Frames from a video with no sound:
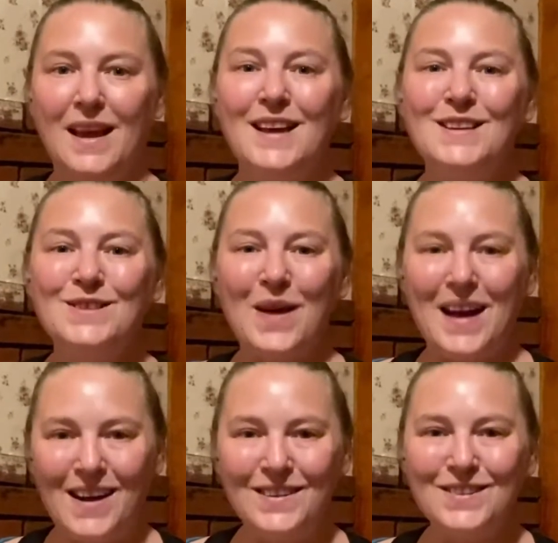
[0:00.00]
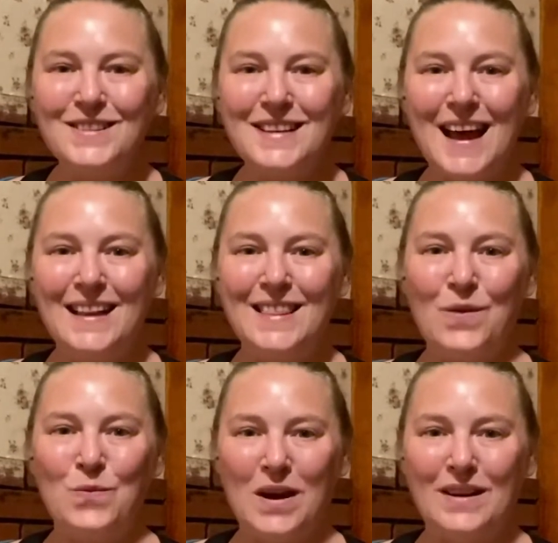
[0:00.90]
So I understand that
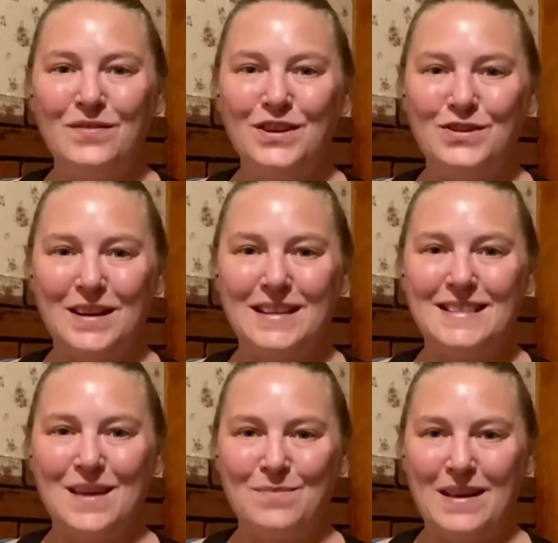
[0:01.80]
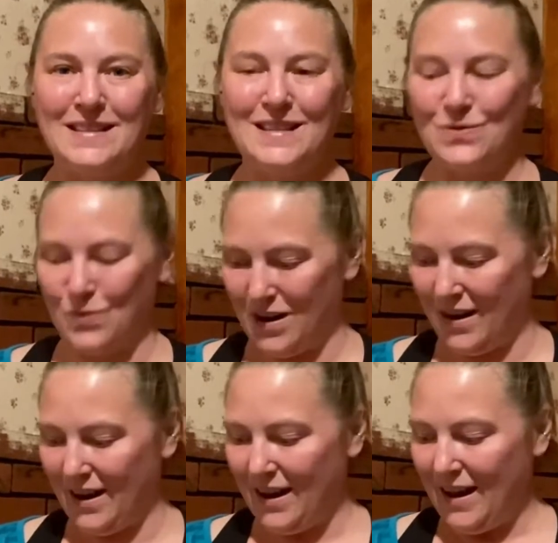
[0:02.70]
one of the tricks that makes this work
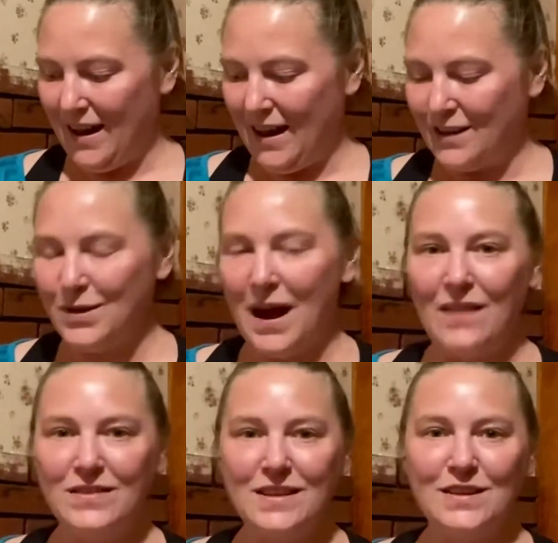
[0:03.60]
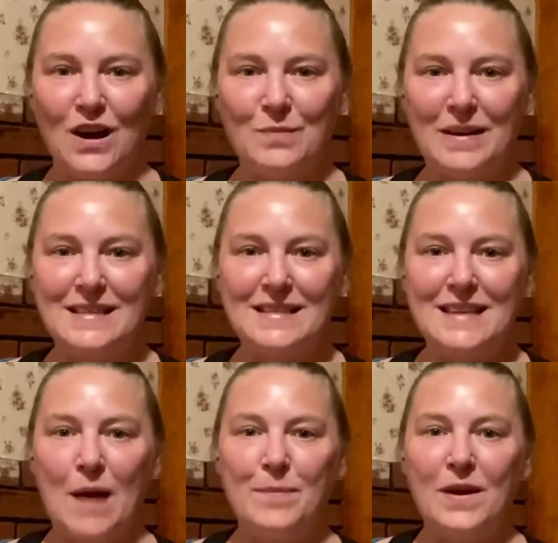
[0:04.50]
is you have to start by
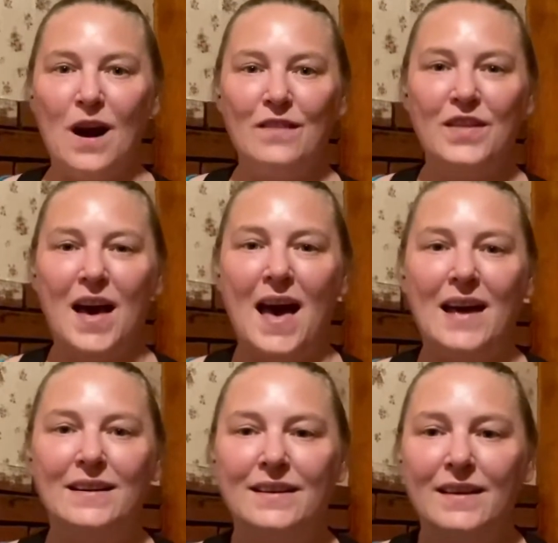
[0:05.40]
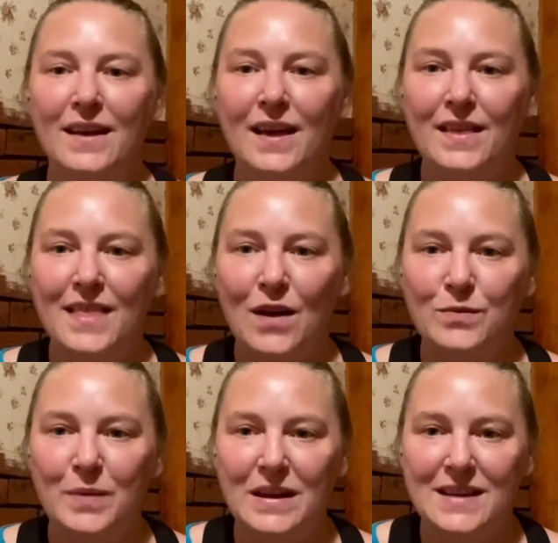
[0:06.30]
snapping off the end that would
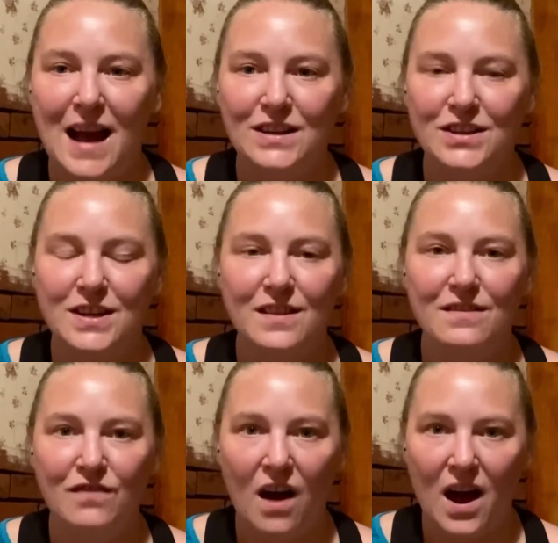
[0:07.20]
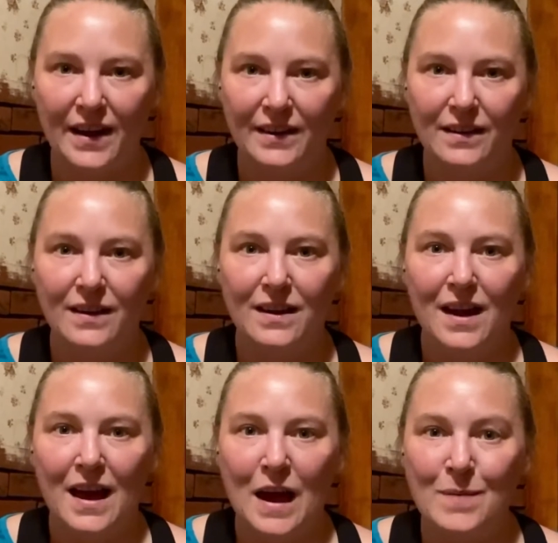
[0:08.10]
be attached to the vine.
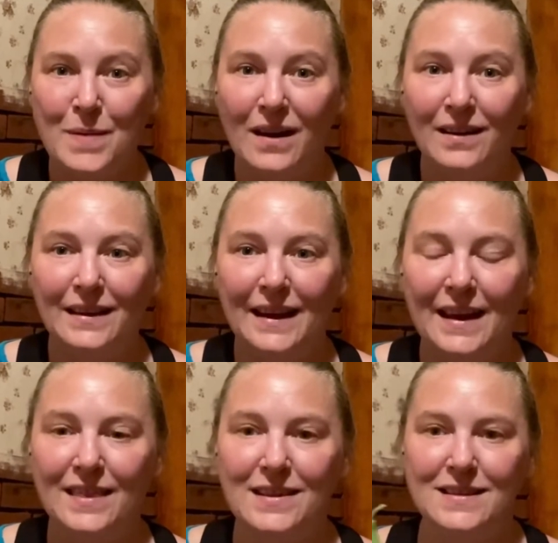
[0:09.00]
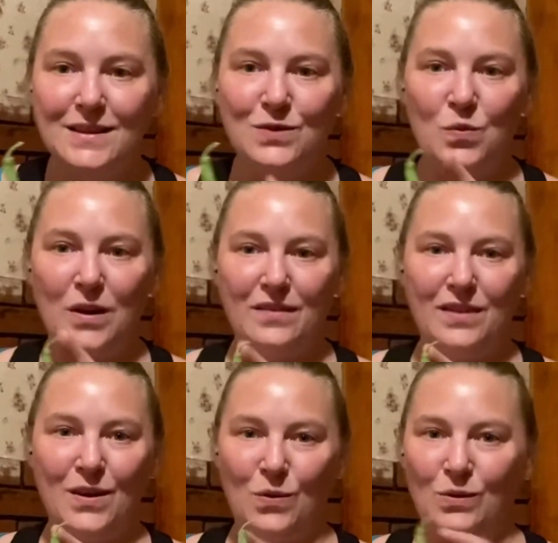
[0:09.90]
Apparently, this is one of
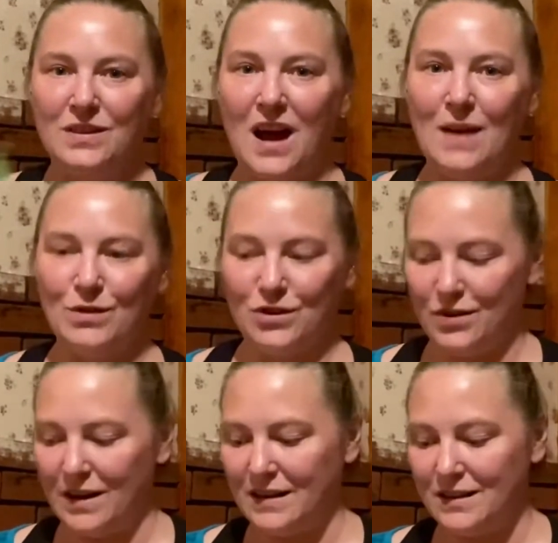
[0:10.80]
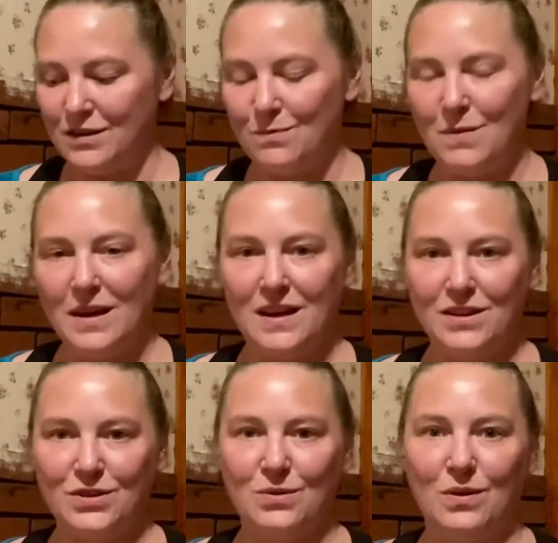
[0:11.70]
the old-timer tricks to making
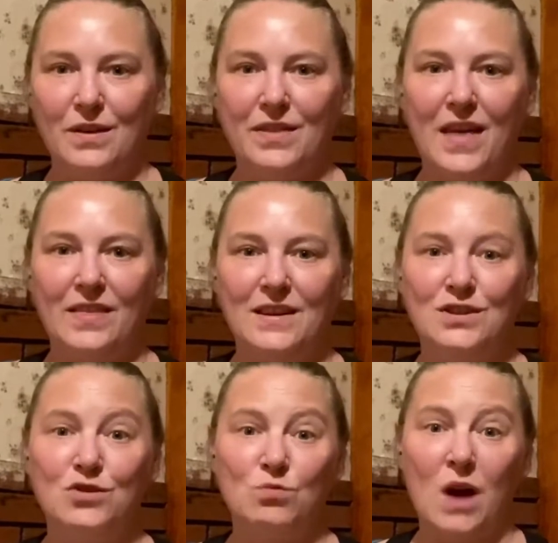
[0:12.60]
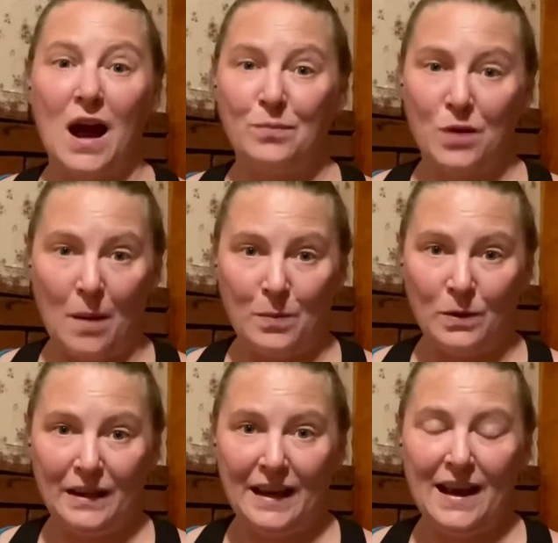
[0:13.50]
sure that these dry
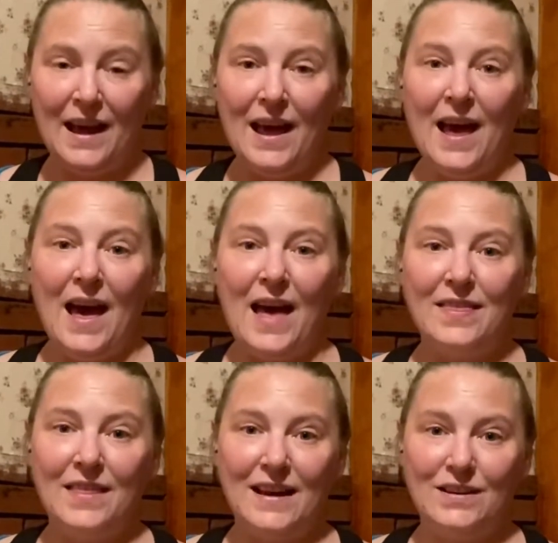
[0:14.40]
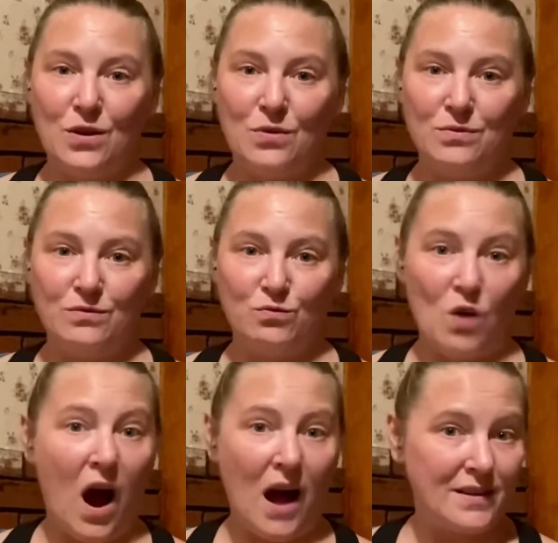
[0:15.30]
properly and they don't
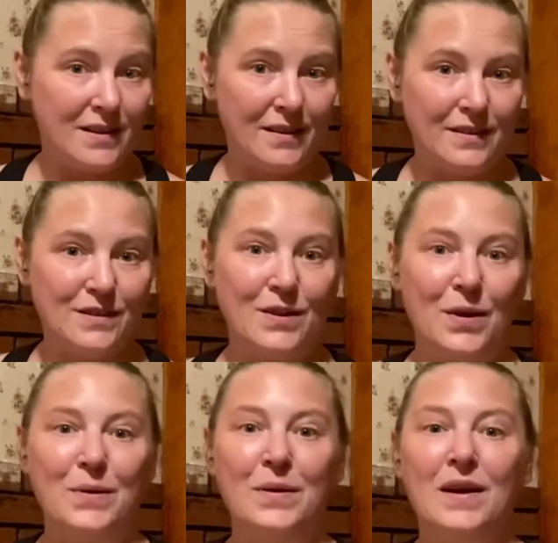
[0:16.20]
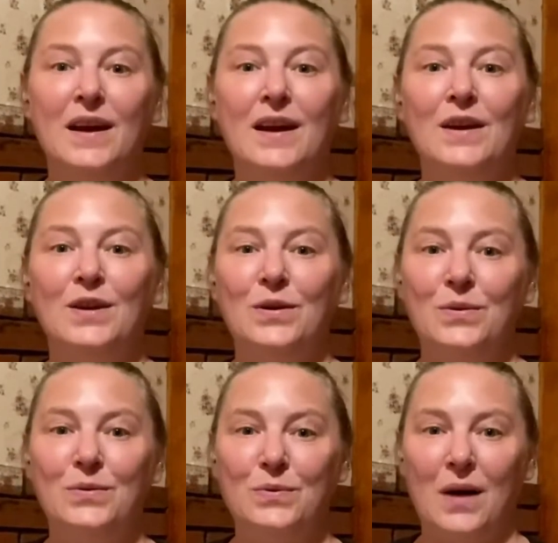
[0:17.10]
rot. So
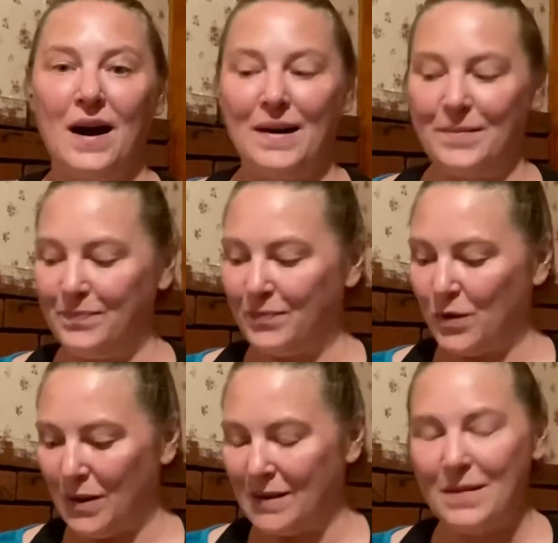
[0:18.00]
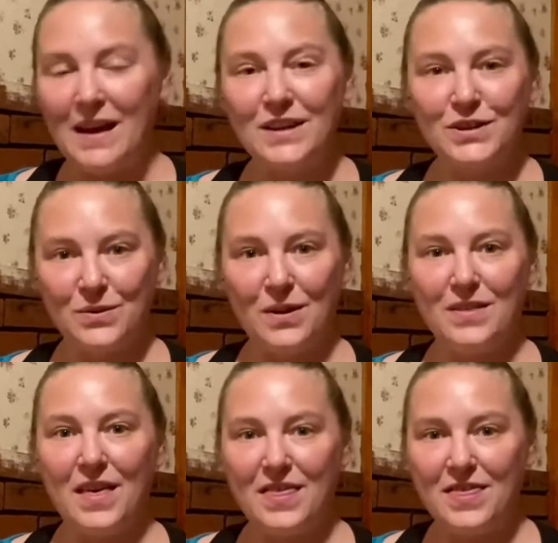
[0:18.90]
you want to make sure
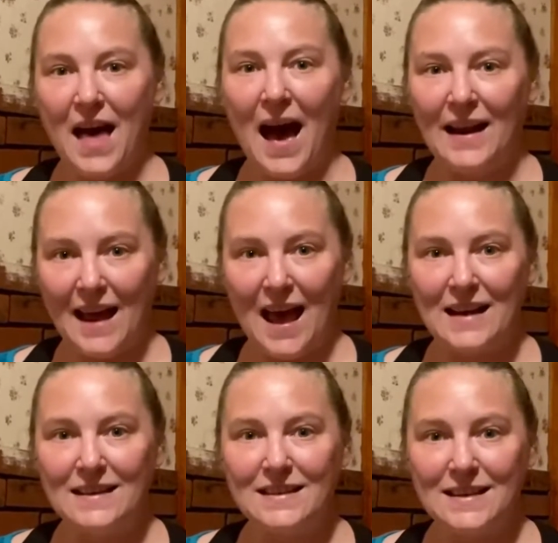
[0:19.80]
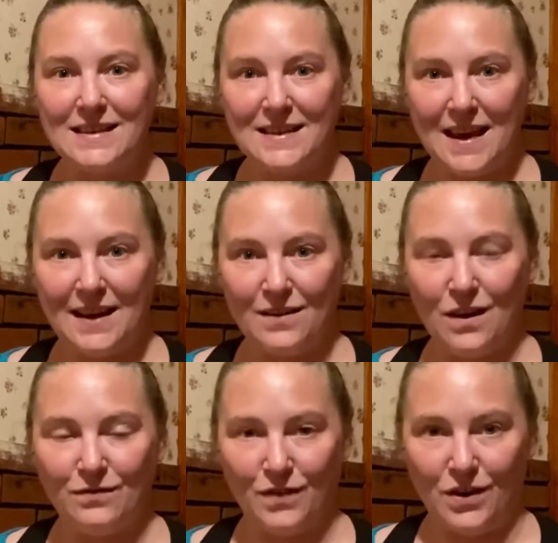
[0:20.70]
that that end is taken
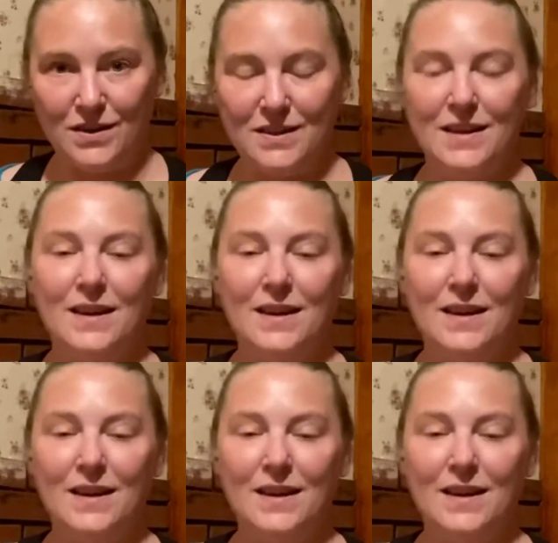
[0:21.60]
off first.